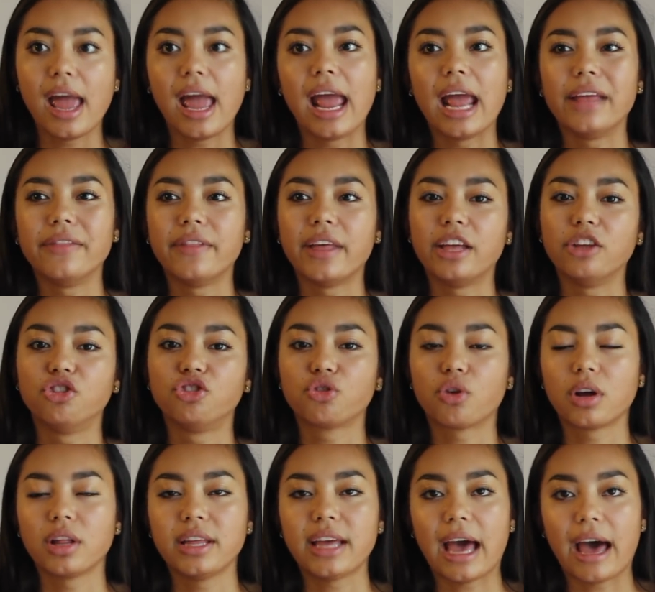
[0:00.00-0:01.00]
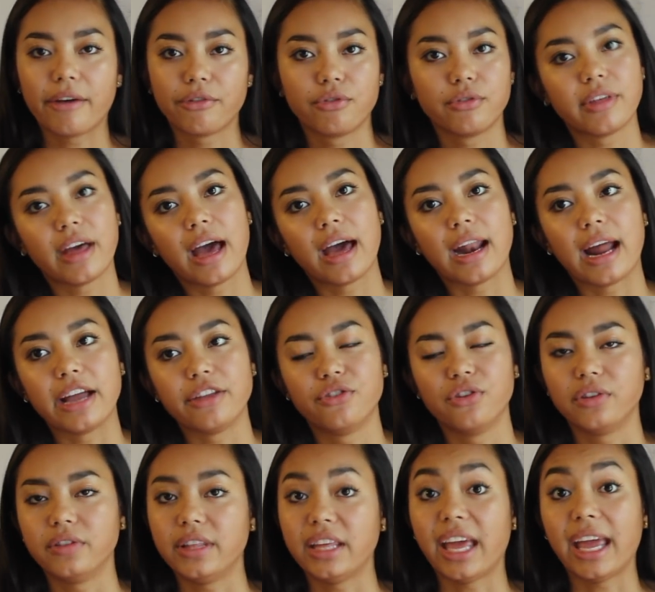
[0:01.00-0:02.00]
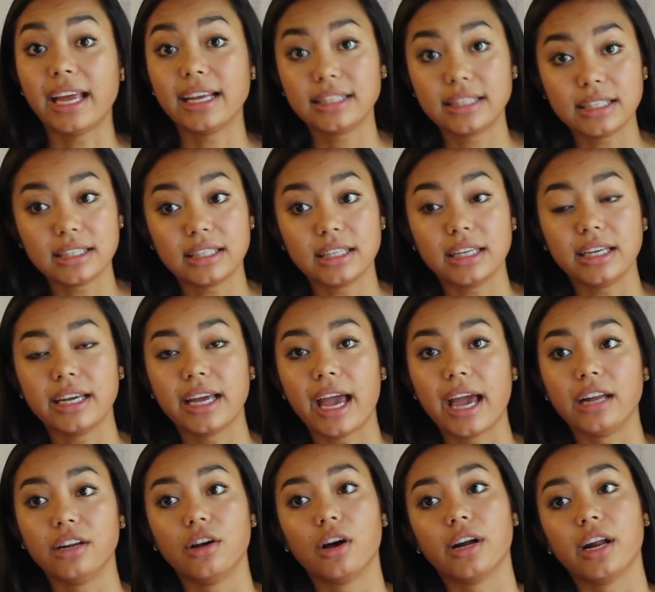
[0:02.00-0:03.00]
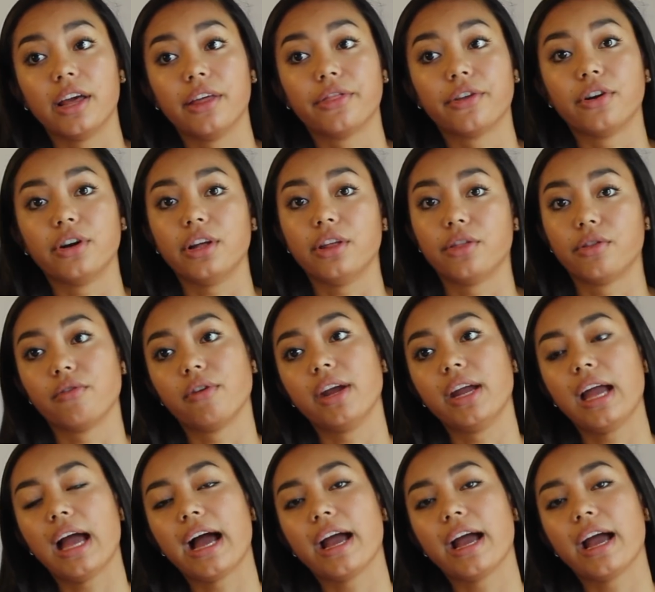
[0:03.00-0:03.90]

And then shortly after that, I took the ACT and got a 33.